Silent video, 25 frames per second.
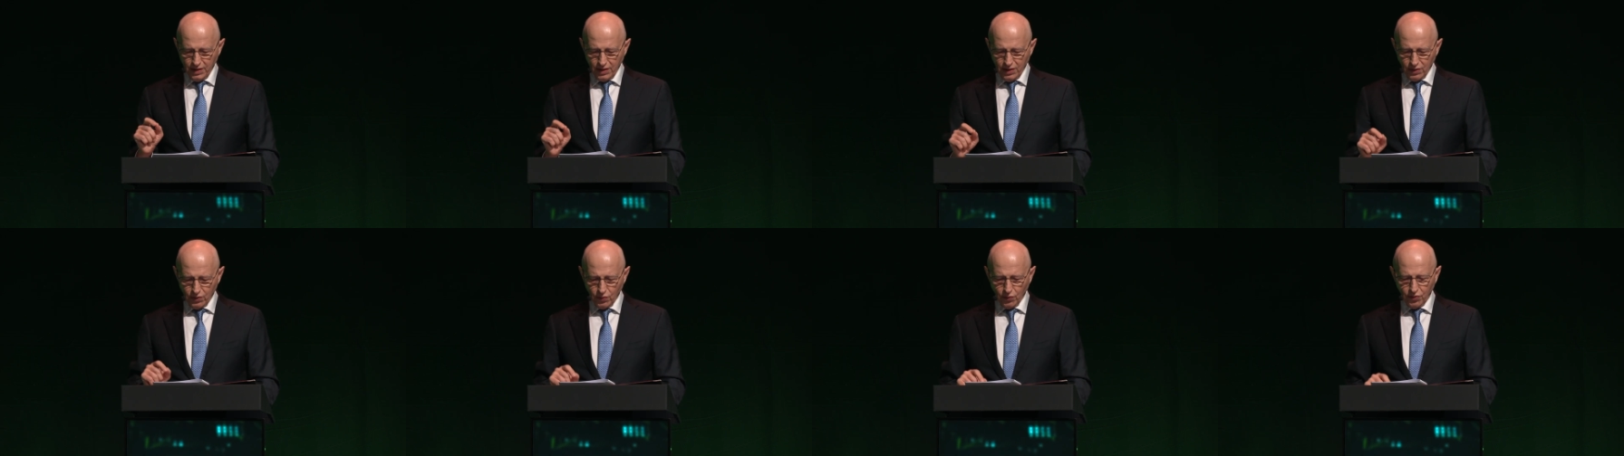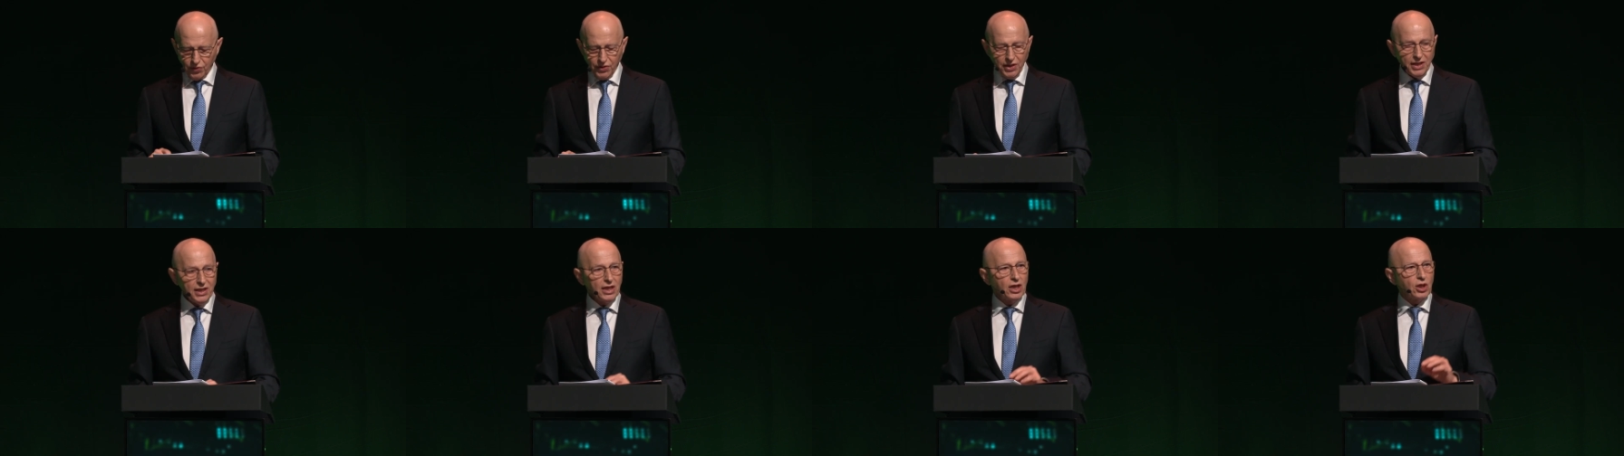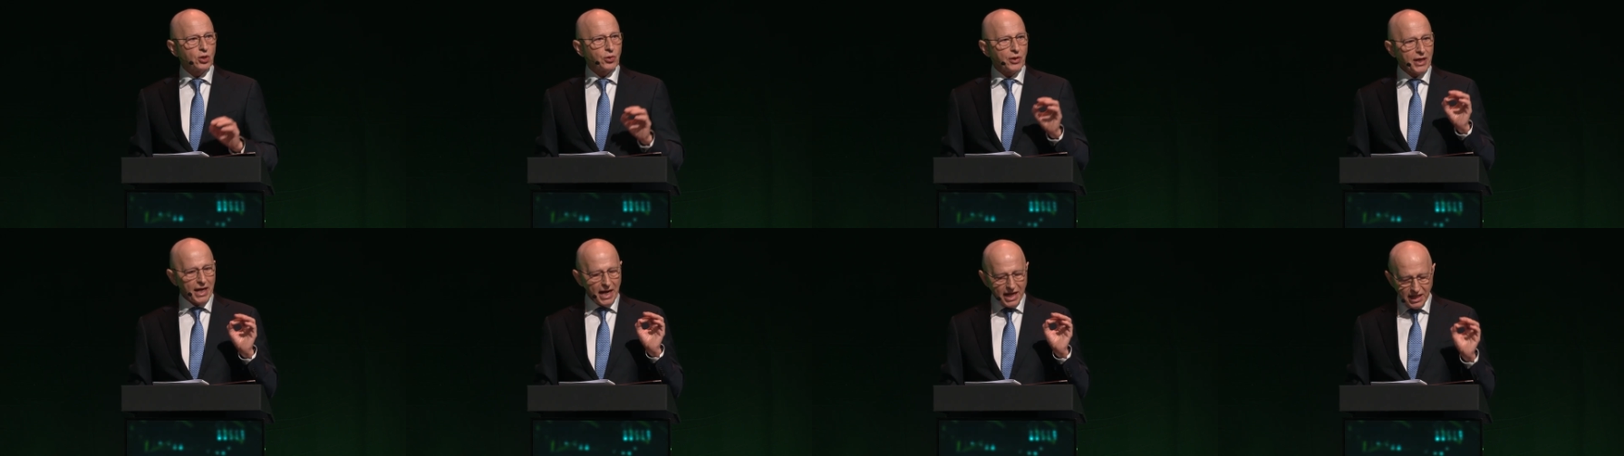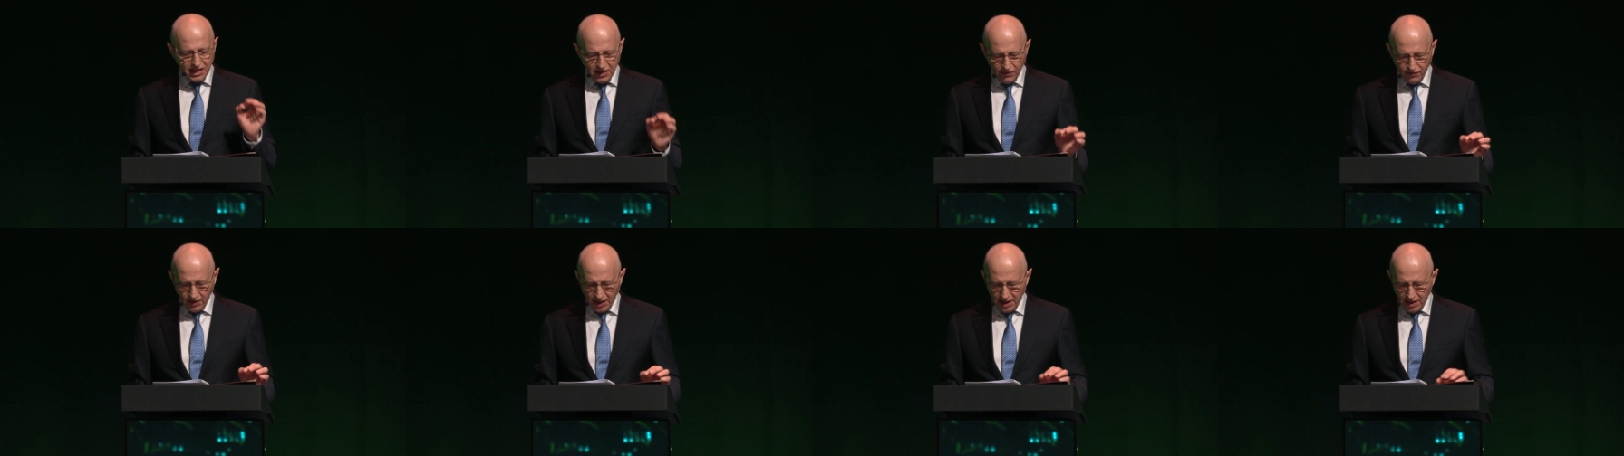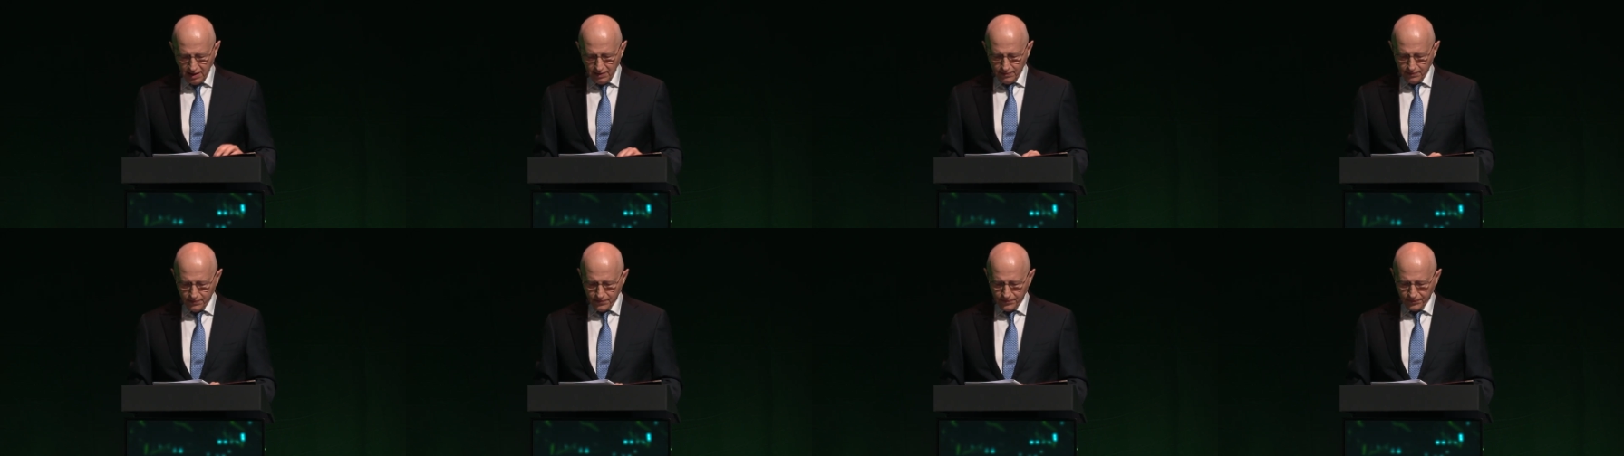to think creatively
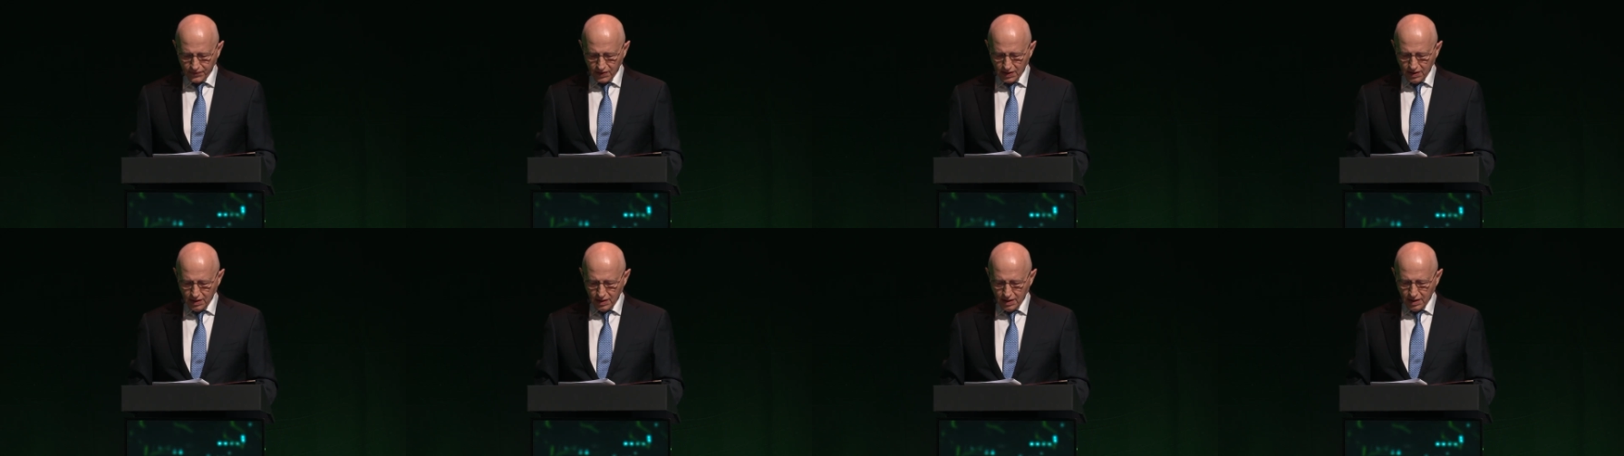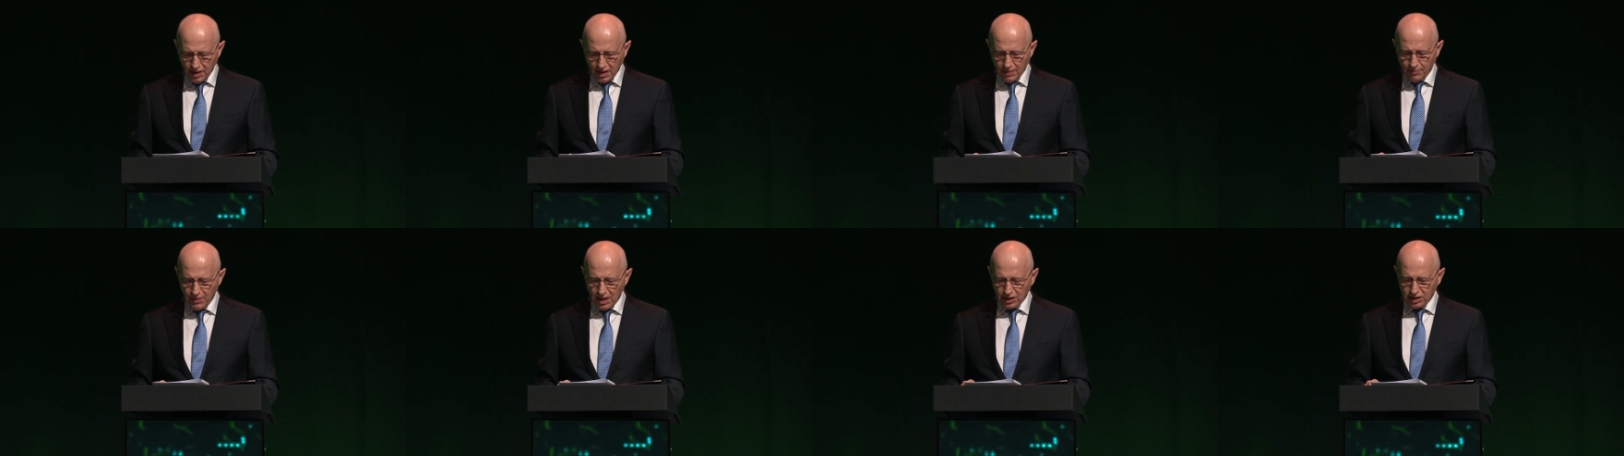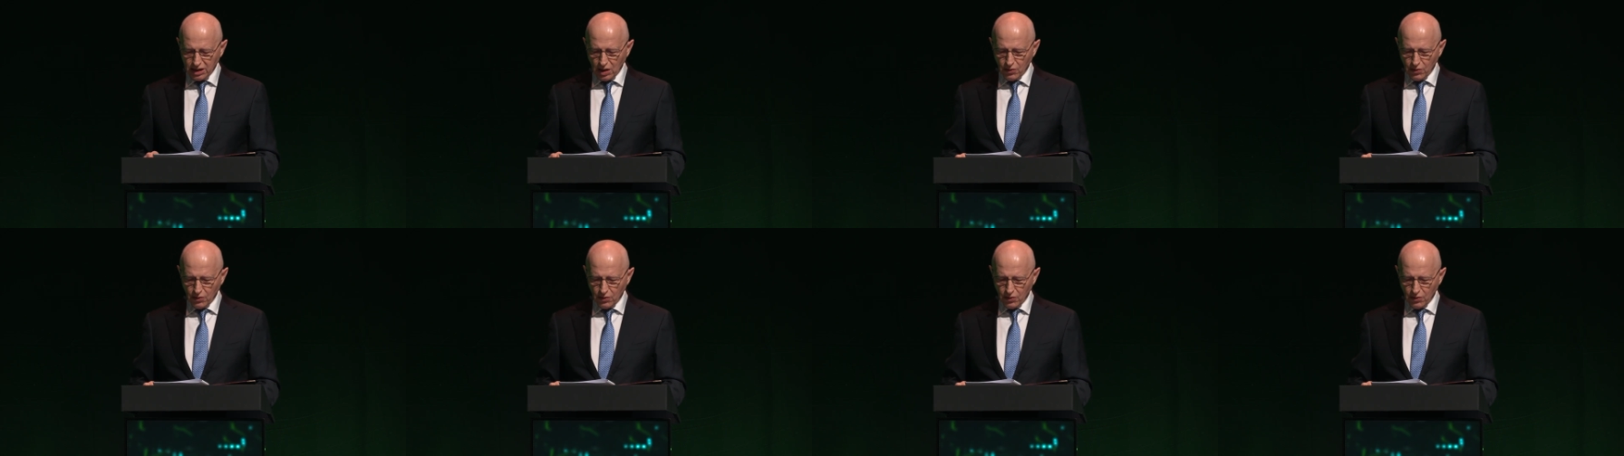about